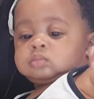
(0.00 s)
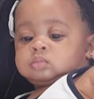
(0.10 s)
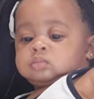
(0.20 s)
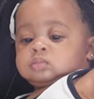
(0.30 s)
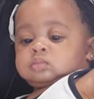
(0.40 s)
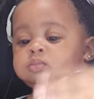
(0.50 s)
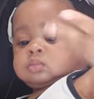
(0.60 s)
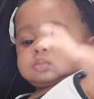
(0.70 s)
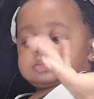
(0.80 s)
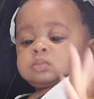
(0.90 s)

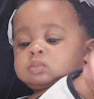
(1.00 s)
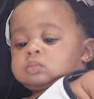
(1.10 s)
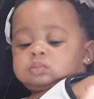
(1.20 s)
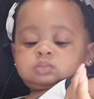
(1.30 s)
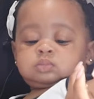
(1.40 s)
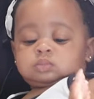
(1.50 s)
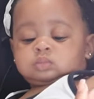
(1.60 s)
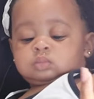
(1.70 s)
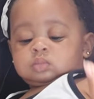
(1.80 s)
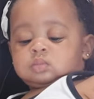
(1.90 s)

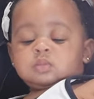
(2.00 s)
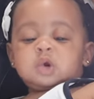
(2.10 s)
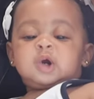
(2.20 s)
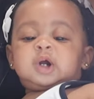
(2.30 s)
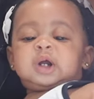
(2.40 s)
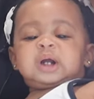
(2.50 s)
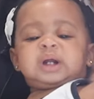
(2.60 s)
[no speech]